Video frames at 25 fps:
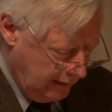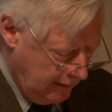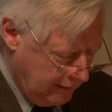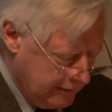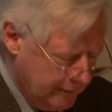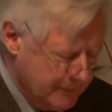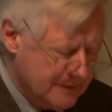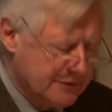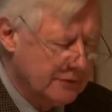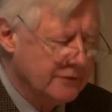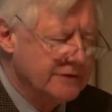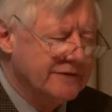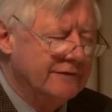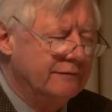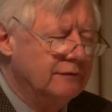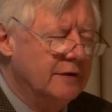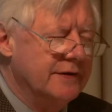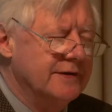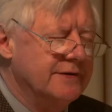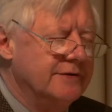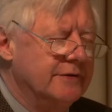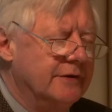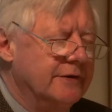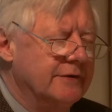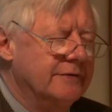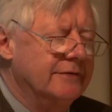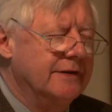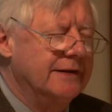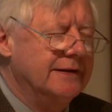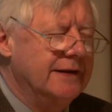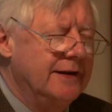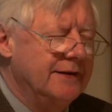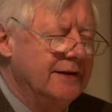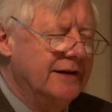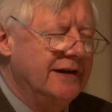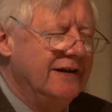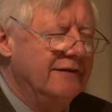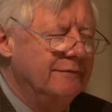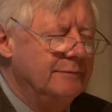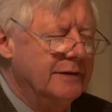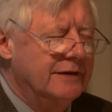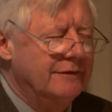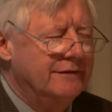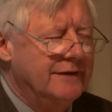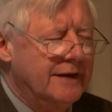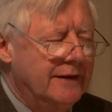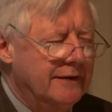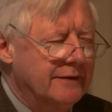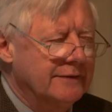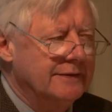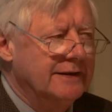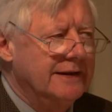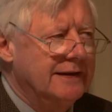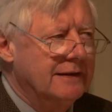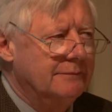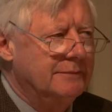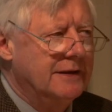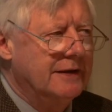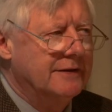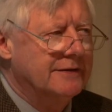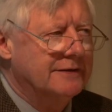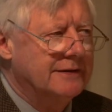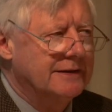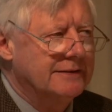Ogham stones of one sort or another have been found in about